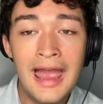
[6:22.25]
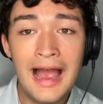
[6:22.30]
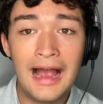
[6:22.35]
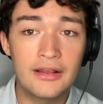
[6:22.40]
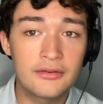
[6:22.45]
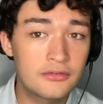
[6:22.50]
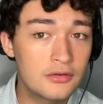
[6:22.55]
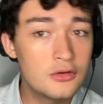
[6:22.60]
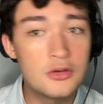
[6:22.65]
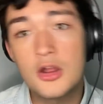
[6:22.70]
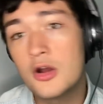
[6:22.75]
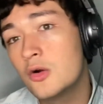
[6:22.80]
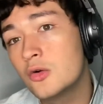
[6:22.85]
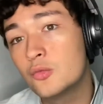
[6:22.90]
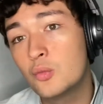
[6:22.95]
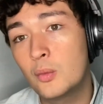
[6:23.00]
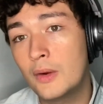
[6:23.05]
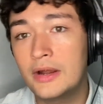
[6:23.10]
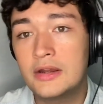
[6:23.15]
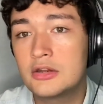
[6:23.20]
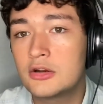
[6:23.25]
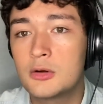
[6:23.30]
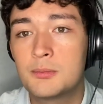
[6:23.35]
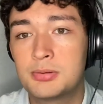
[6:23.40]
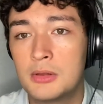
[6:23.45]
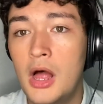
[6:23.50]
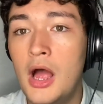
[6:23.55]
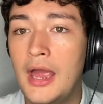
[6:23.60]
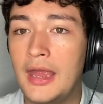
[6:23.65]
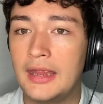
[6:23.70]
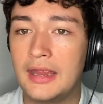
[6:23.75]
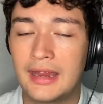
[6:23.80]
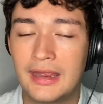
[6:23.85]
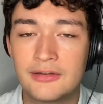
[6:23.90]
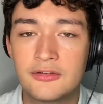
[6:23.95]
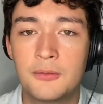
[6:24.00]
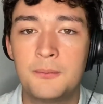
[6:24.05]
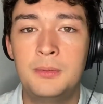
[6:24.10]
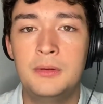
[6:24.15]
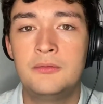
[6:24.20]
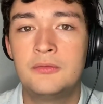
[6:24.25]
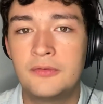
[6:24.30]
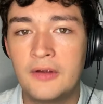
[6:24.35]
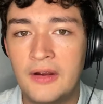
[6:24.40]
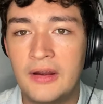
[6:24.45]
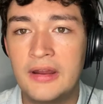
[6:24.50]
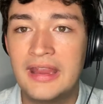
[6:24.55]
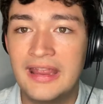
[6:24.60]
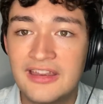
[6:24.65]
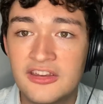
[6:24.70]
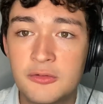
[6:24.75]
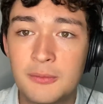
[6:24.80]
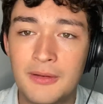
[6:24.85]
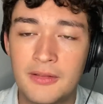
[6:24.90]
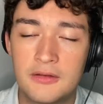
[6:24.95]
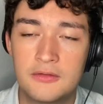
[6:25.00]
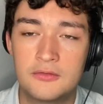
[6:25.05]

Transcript: as to know where you're applying and to be very intimately